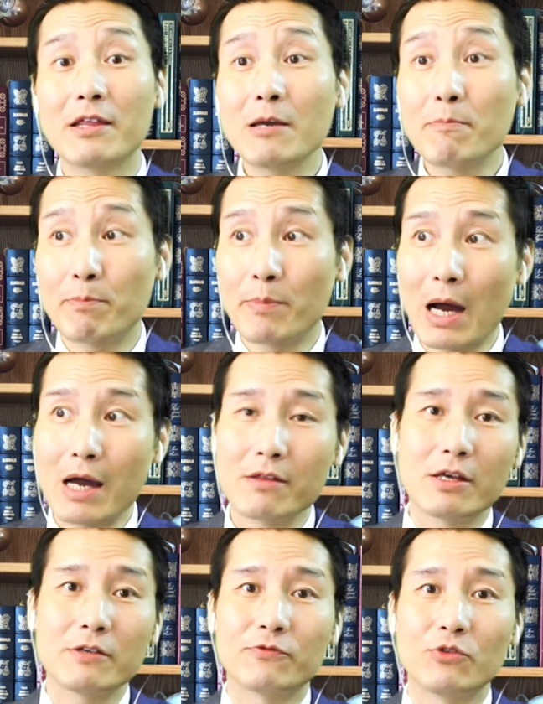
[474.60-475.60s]
And they
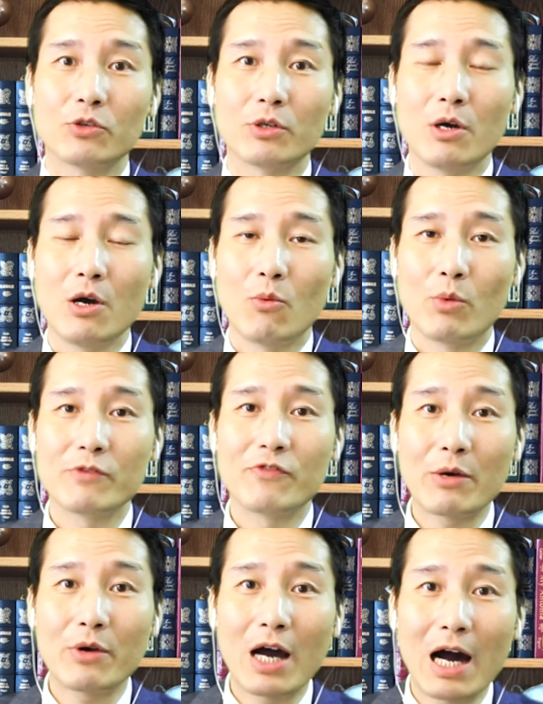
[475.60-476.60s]
buy this food
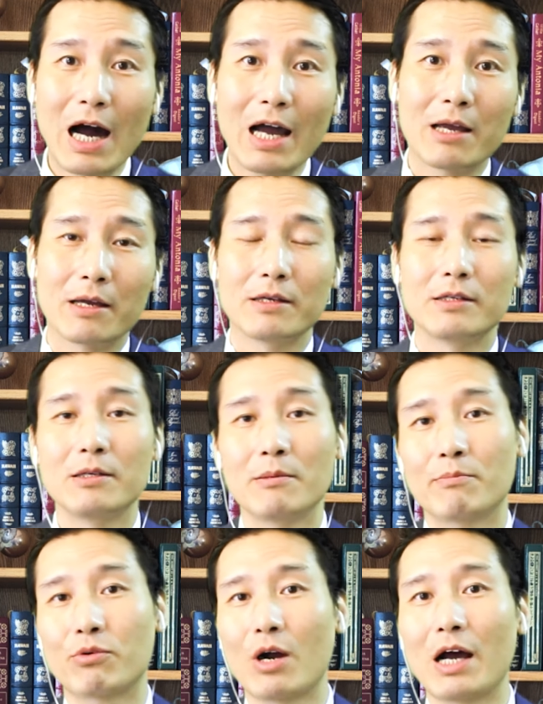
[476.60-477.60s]
with very high
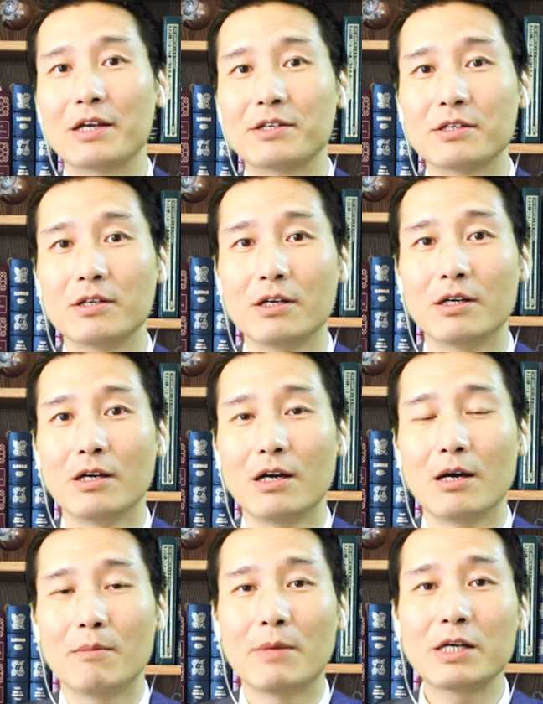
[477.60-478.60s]
price,
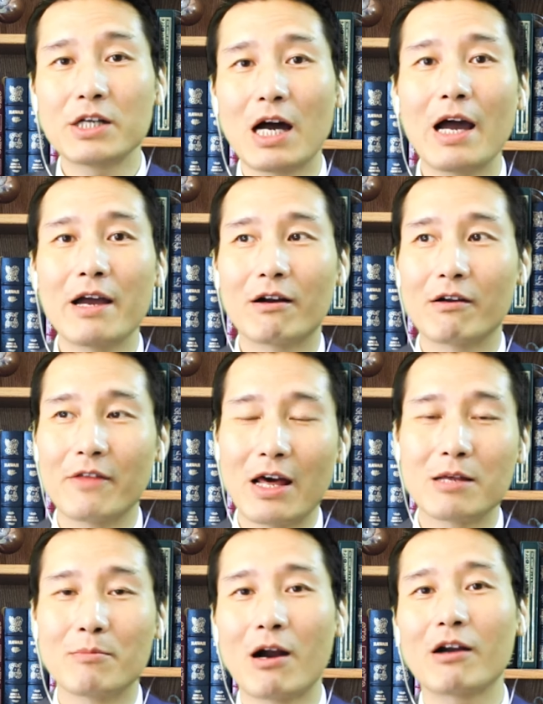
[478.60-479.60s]
much higher
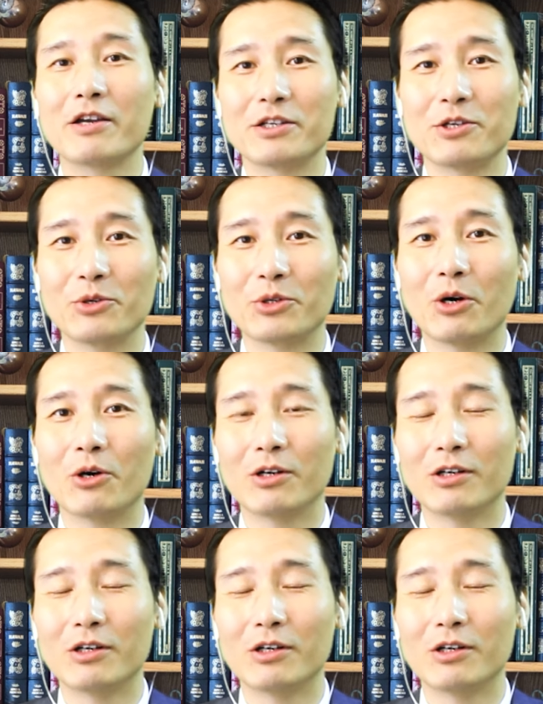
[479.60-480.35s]
than the market, you